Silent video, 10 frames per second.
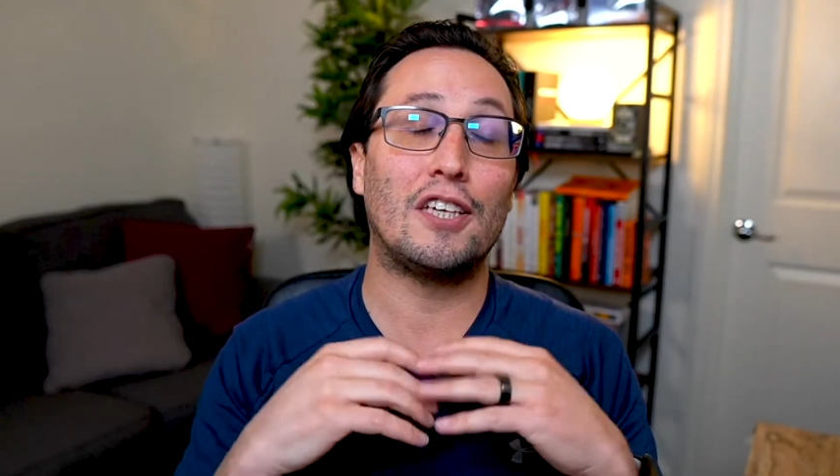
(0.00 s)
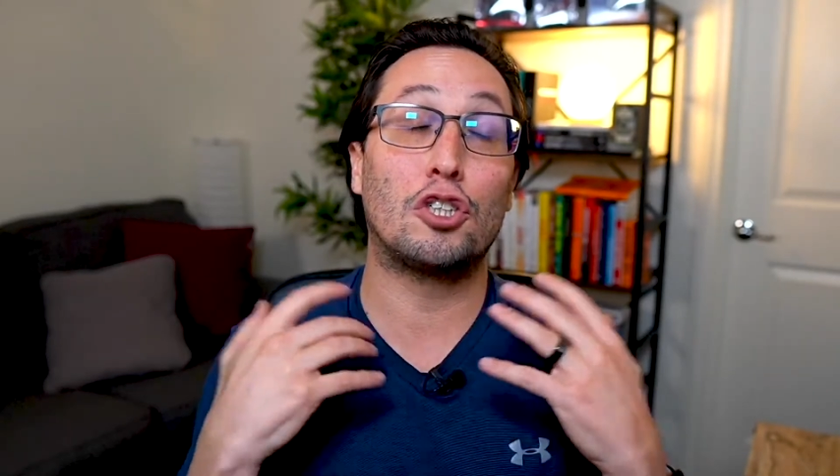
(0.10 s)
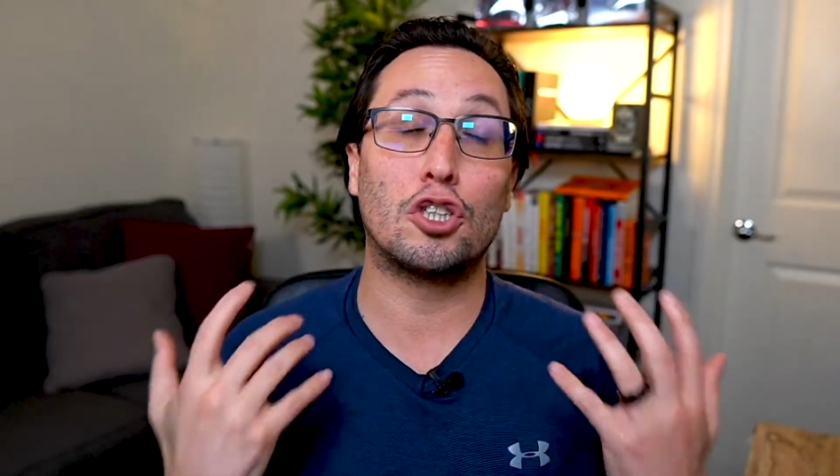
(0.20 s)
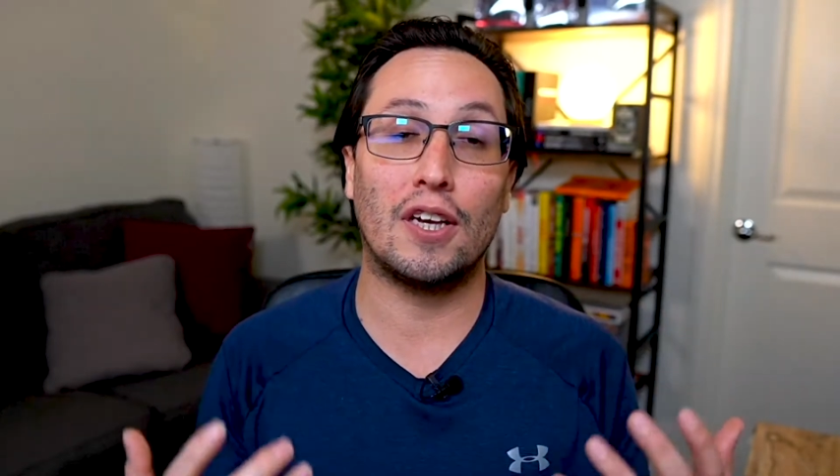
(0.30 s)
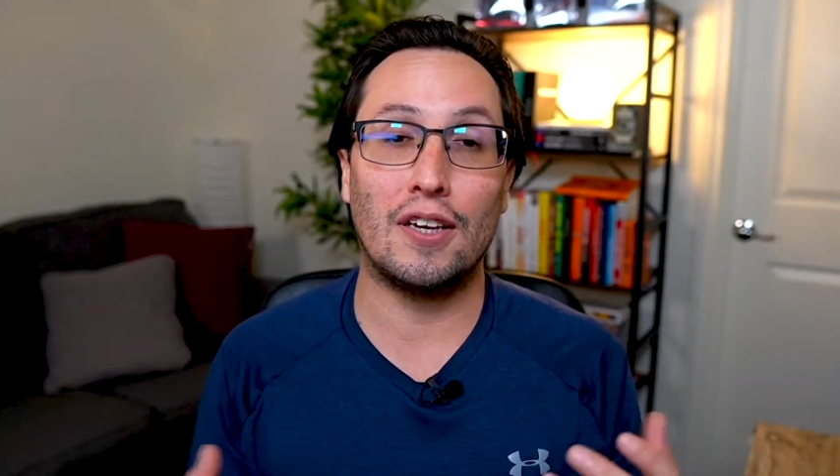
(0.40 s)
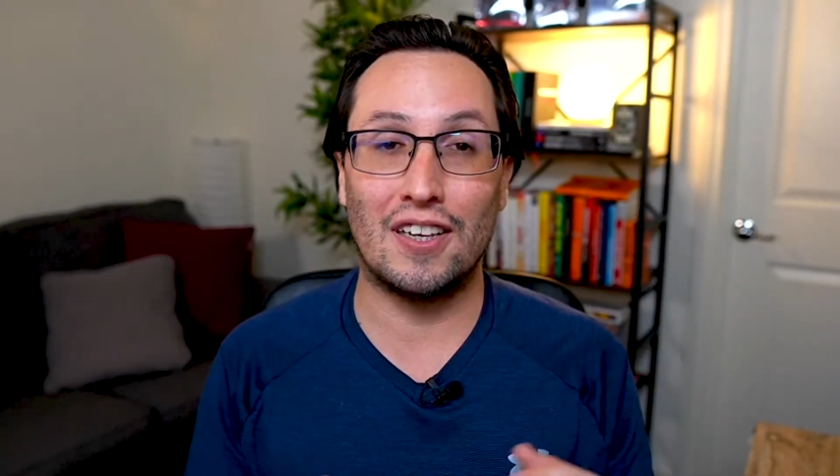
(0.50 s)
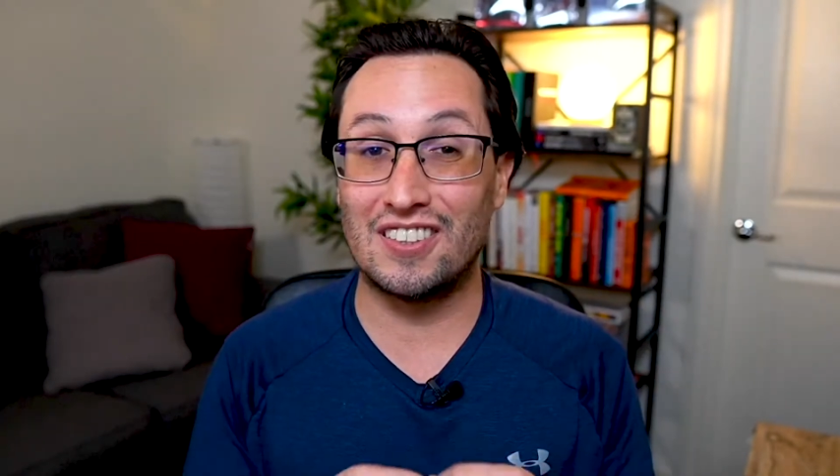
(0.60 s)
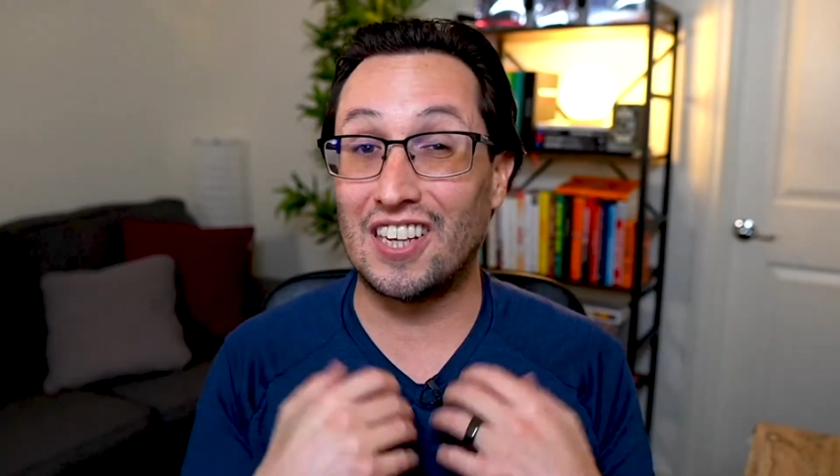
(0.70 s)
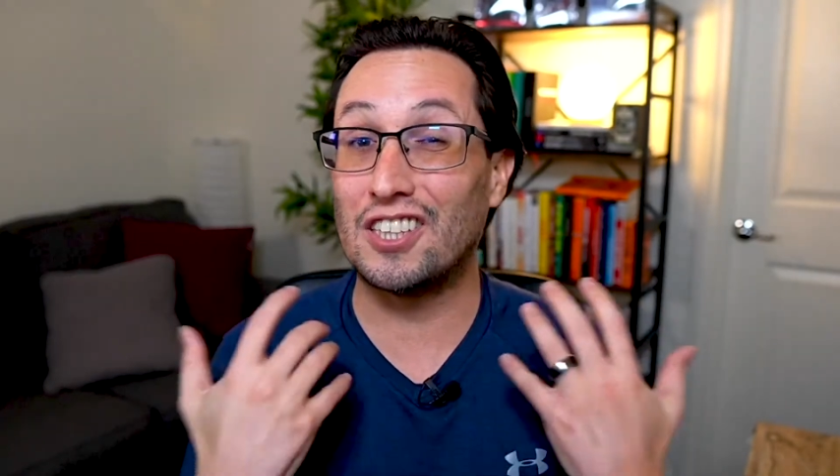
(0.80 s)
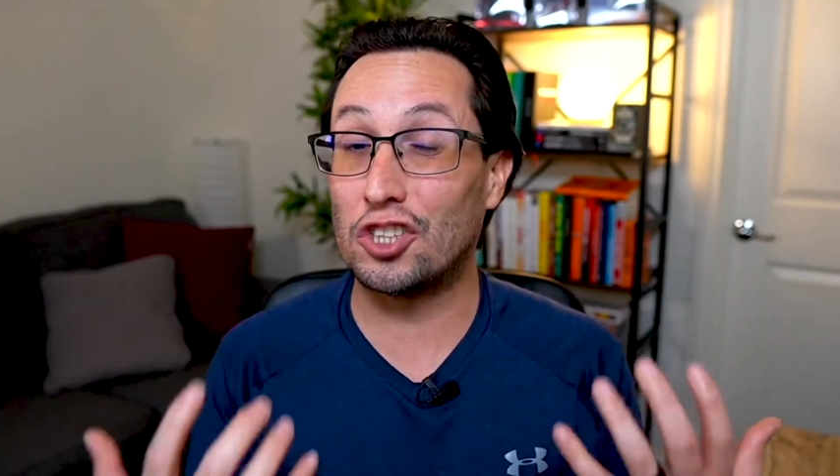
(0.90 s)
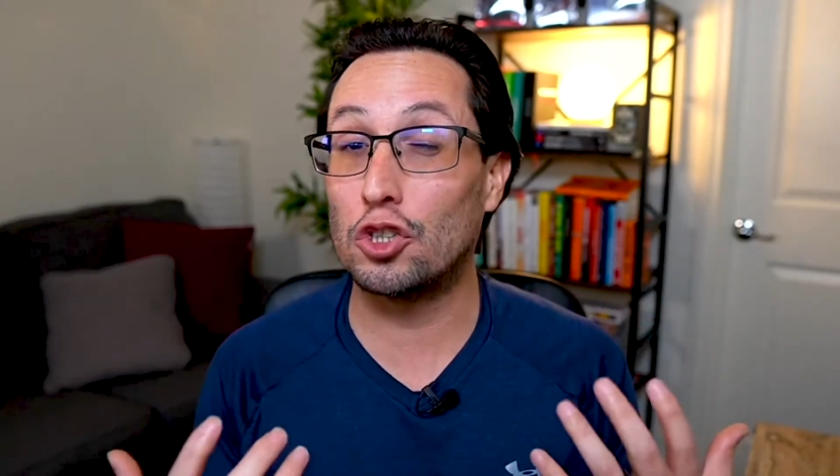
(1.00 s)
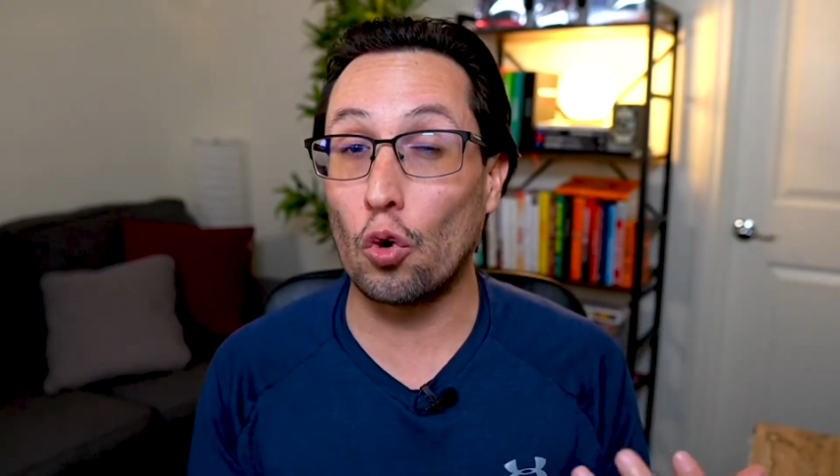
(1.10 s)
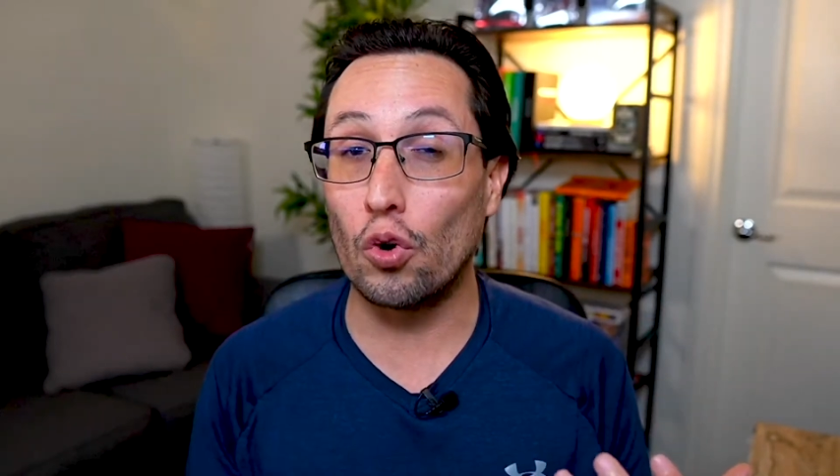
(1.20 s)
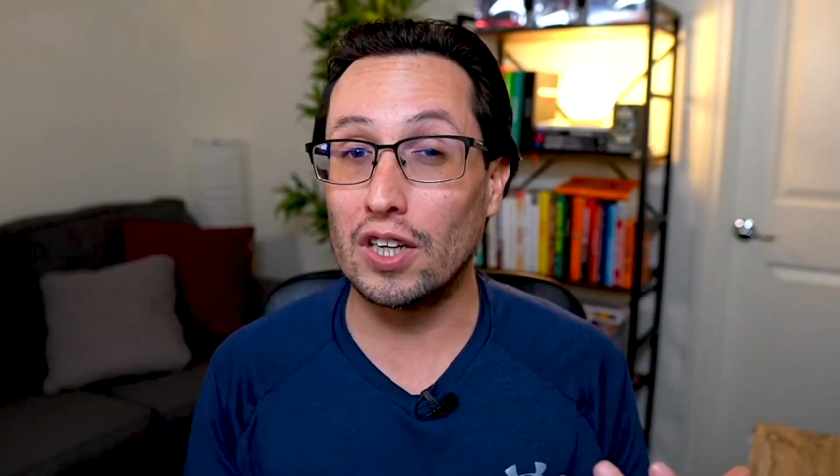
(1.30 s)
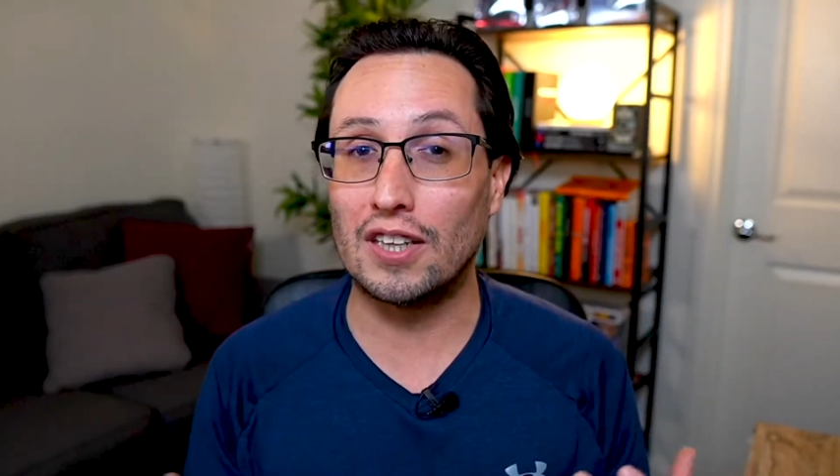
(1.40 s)
is
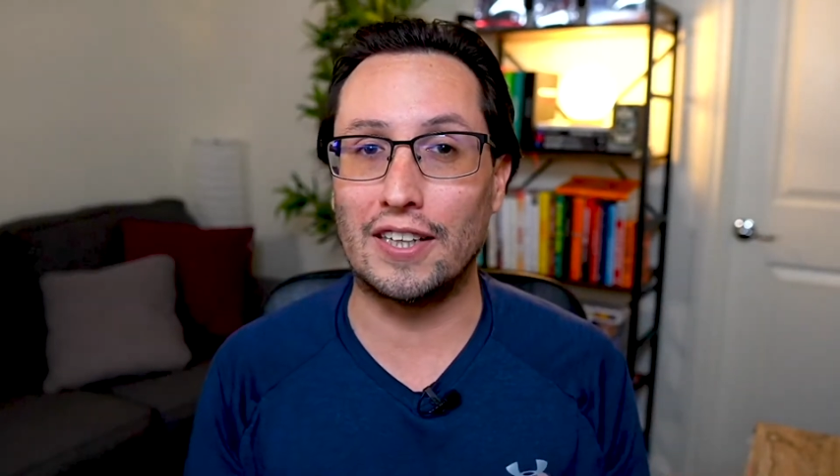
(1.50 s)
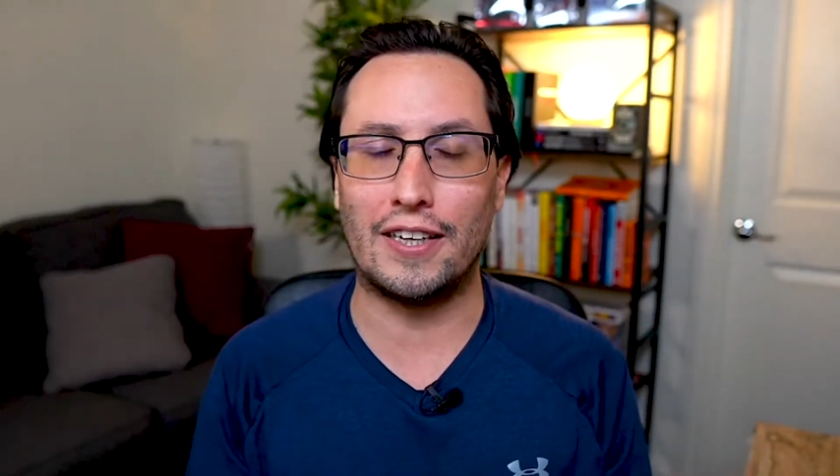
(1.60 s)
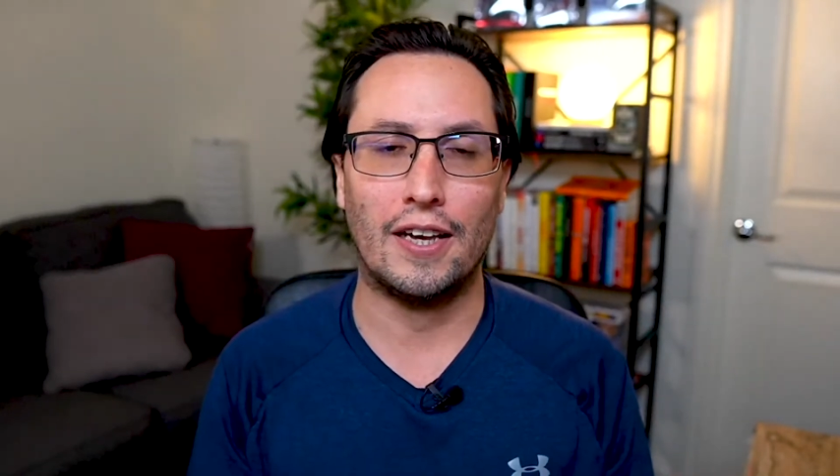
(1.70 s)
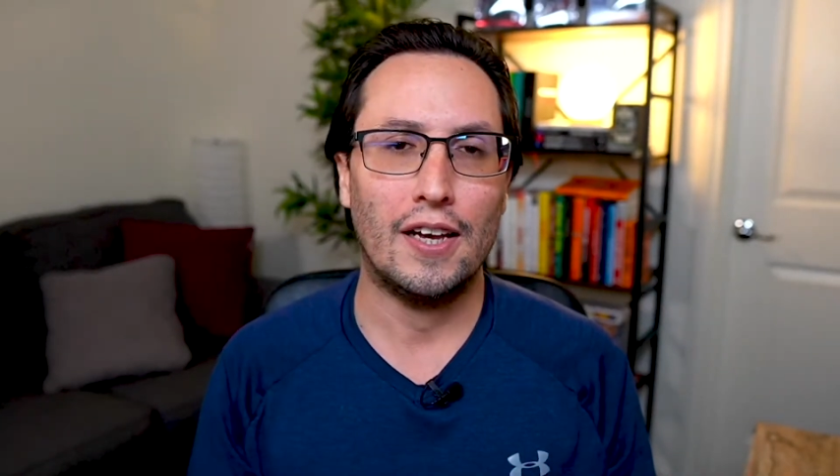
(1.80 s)
historically